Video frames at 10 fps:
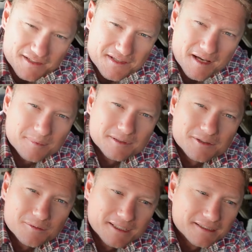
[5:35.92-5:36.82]
this up a
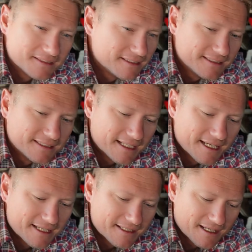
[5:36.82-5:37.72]
little bit.
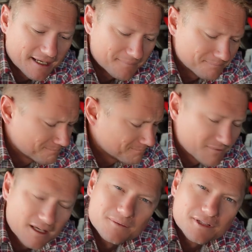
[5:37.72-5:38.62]
And
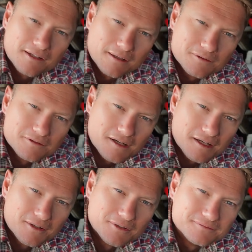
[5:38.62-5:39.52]
yeah, we'll
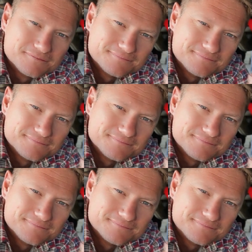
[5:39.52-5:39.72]
crack on.